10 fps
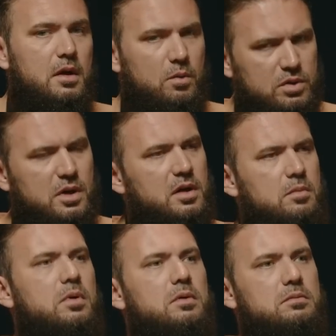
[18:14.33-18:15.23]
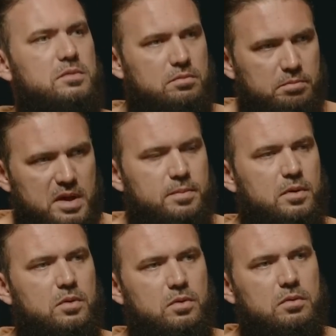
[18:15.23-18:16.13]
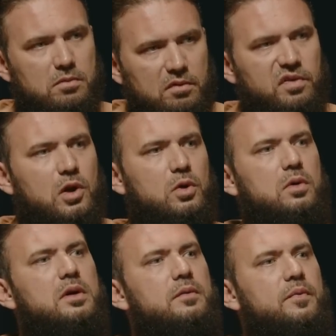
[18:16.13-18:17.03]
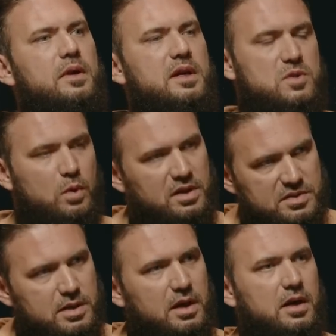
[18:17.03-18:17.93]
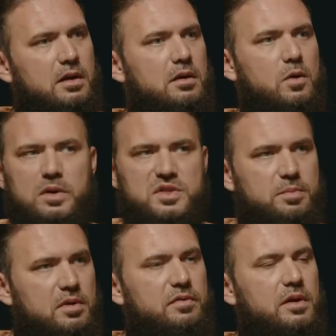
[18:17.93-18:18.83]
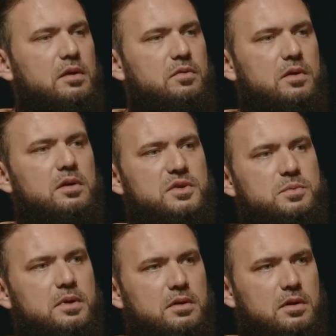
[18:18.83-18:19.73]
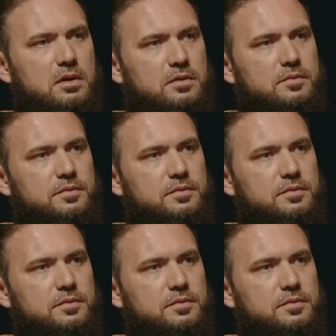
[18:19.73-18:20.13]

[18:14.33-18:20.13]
We're talking about people who follow as well as they can. No one is perfect. Follow Allah subhanahu wa ta'ala.